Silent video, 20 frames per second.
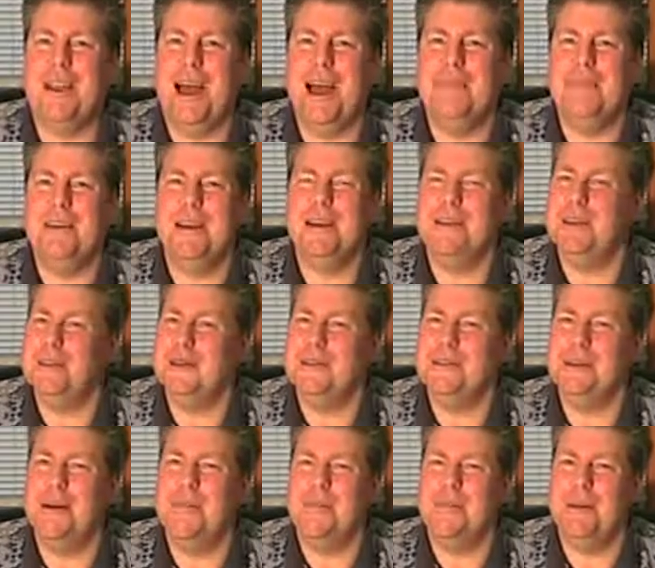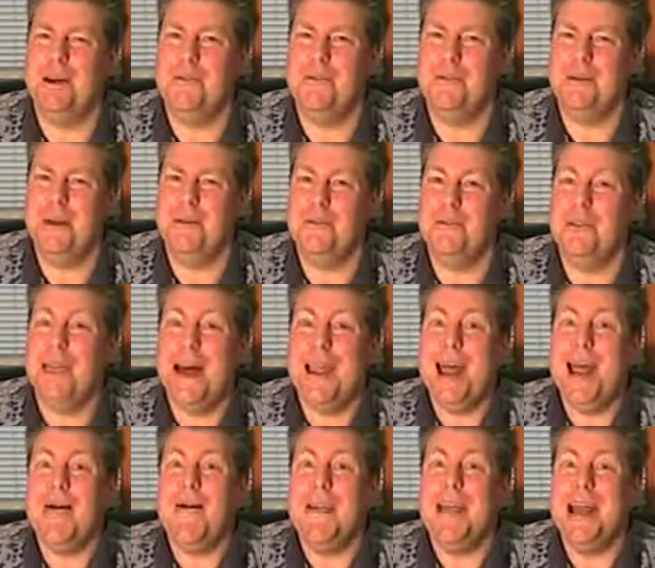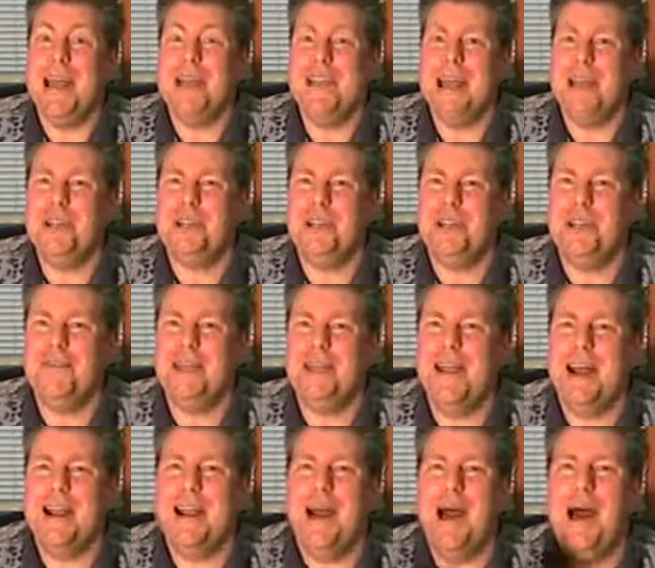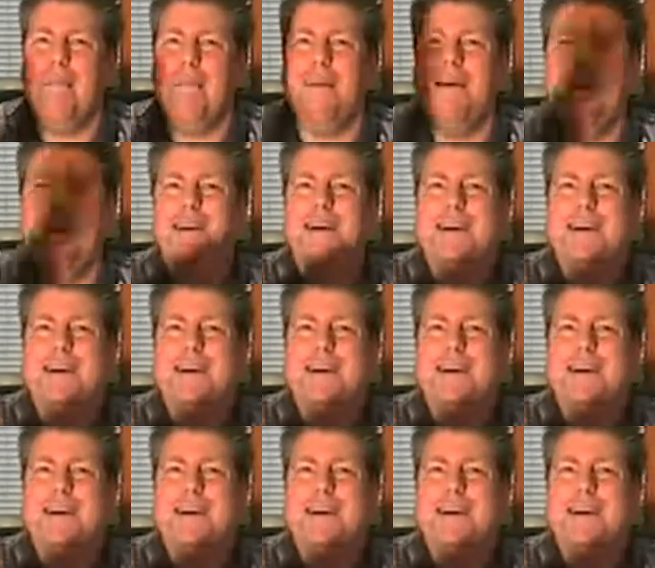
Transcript: I'm Nick. You're at www.rei-tv.com.